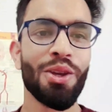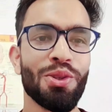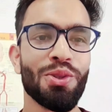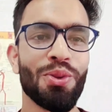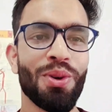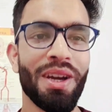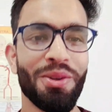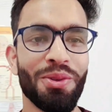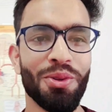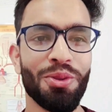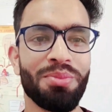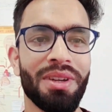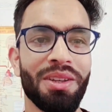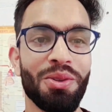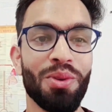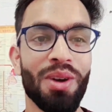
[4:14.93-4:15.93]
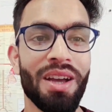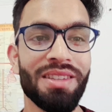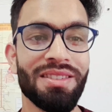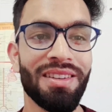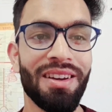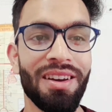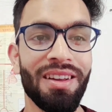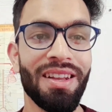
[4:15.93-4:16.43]
So I hope you guys
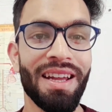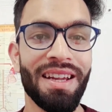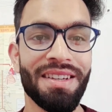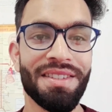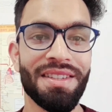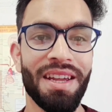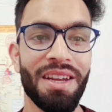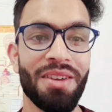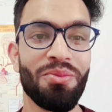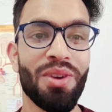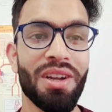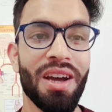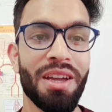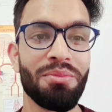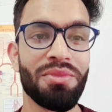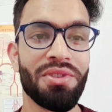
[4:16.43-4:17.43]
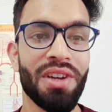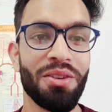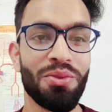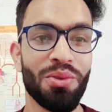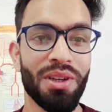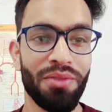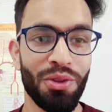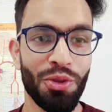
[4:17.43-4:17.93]
all understand what I am trying
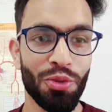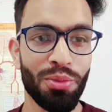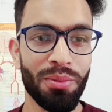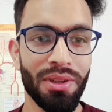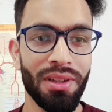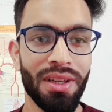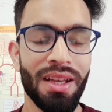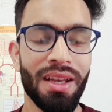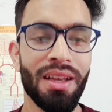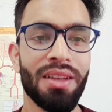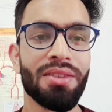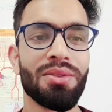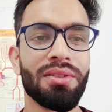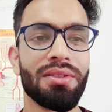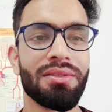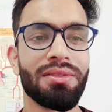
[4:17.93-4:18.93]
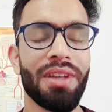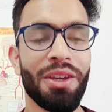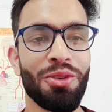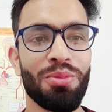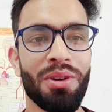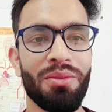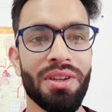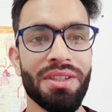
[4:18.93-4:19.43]
to convey you people. So
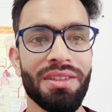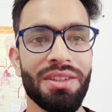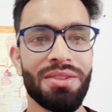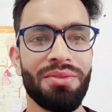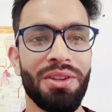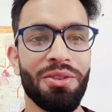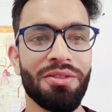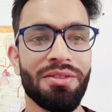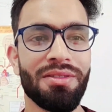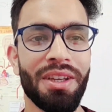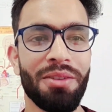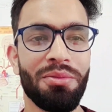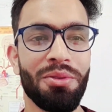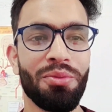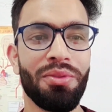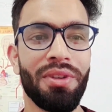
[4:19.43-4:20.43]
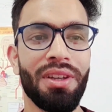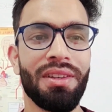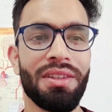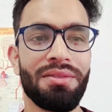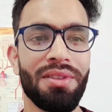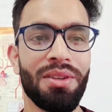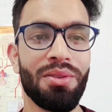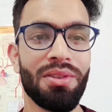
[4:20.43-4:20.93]
thank you for watching this video. If you feel
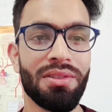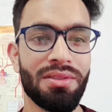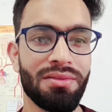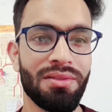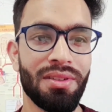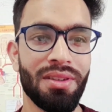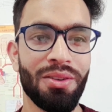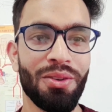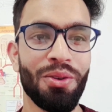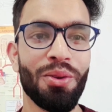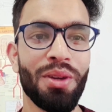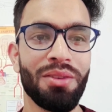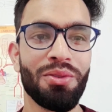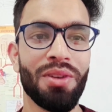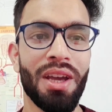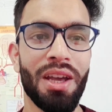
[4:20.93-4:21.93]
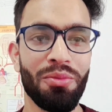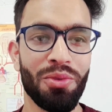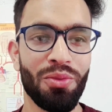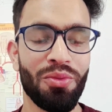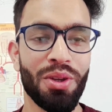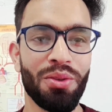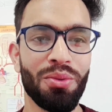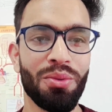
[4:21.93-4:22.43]
this video is going
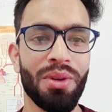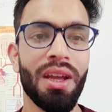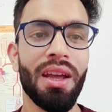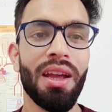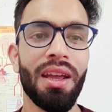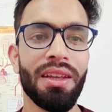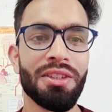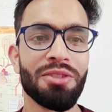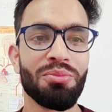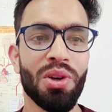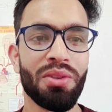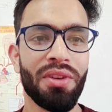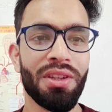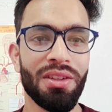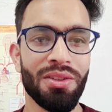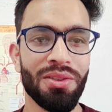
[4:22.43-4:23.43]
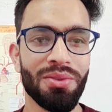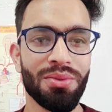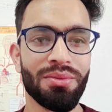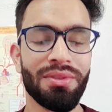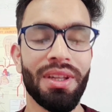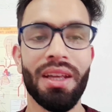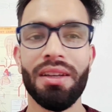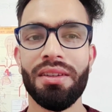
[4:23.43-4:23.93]
helpful for you, is motivating you,
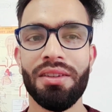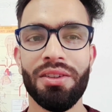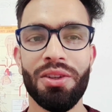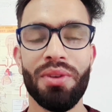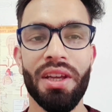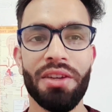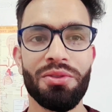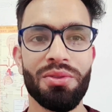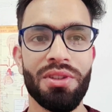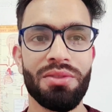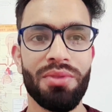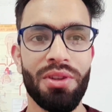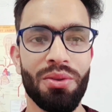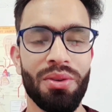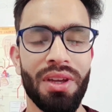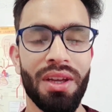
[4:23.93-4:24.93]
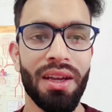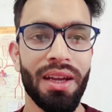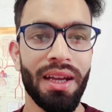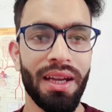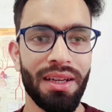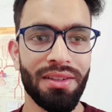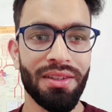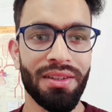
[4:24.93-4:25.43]
then give a like to this video
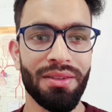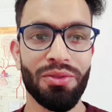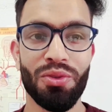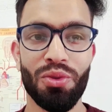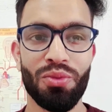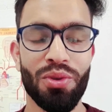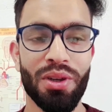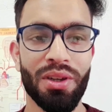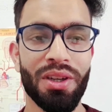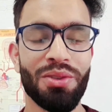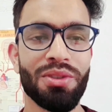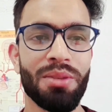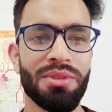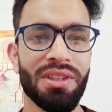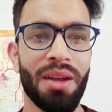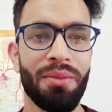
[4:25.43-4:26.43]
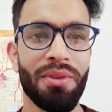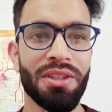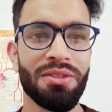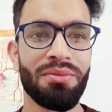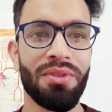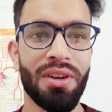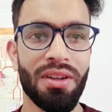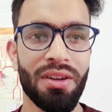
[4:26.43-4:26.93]
and don't forget to subscribe us
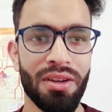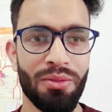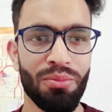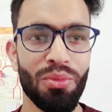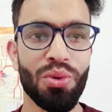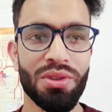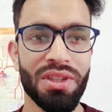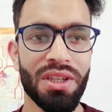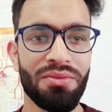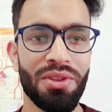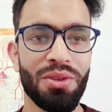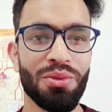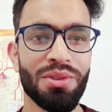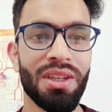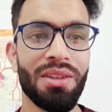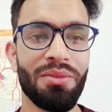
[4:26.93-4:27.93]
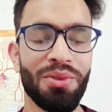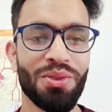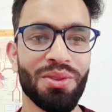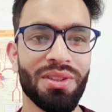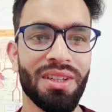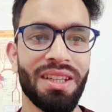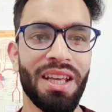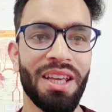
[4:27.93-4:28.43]
for more such videos in the
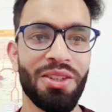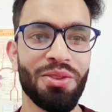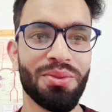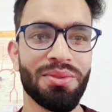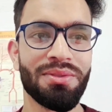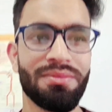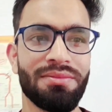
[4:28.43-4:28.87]
future. Thank you.